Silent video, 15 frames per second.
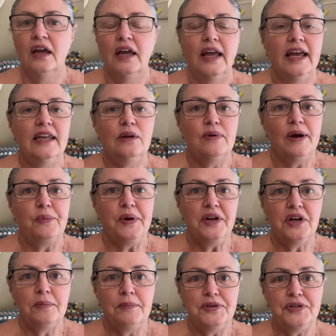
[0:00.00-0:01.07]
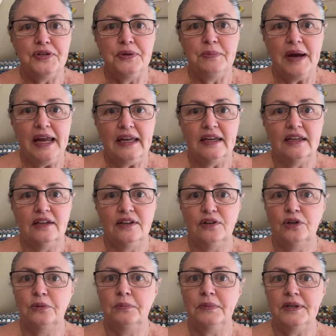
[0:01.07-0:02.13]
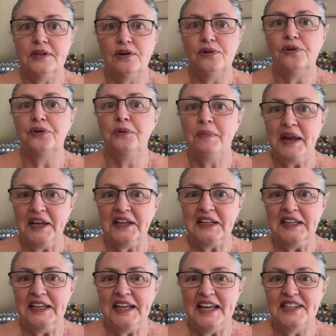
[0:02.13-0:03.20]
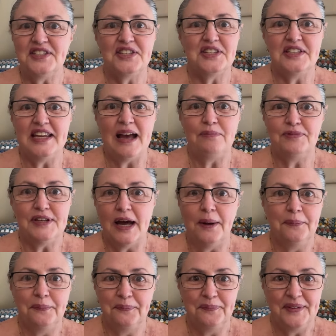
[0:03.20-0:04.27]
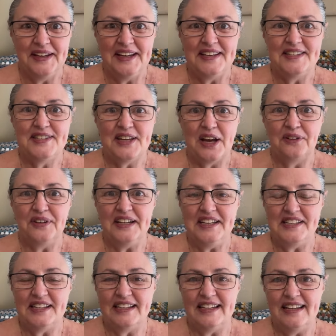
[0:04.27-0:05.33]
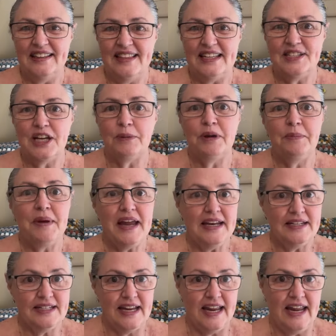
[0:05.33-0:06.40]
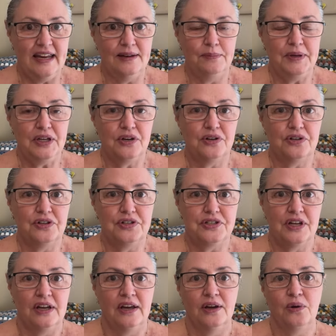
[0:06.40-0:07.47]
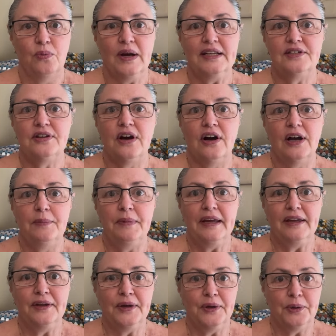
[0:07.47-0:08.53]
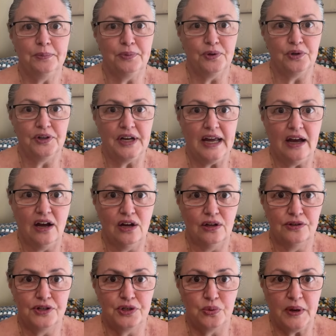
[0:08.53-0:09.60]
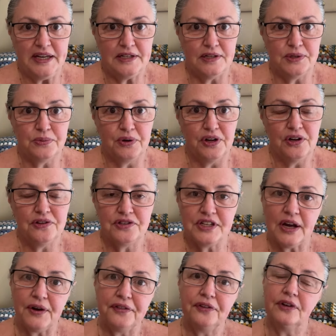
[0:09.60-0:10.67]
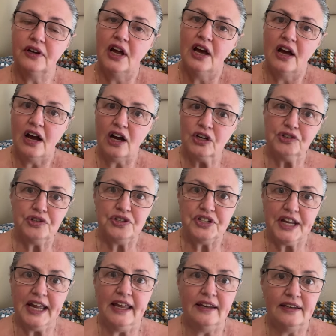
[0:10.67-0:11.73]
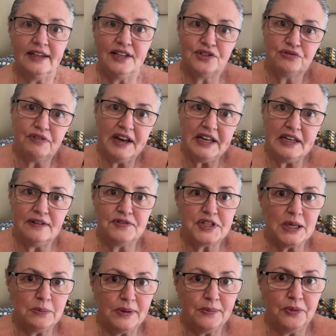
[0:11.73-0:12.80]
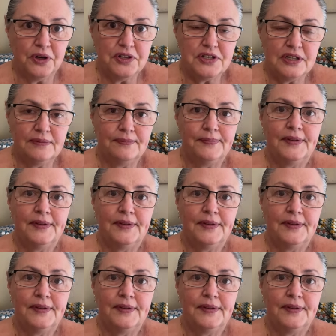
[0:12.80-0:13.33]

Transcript: Anyway, when I do make it, it automatically gets snapped up so easily. This time I made 10 because one time a girl bought a whole sweater's worth. So I thought, I'll do 10. It's ready if someone wants it.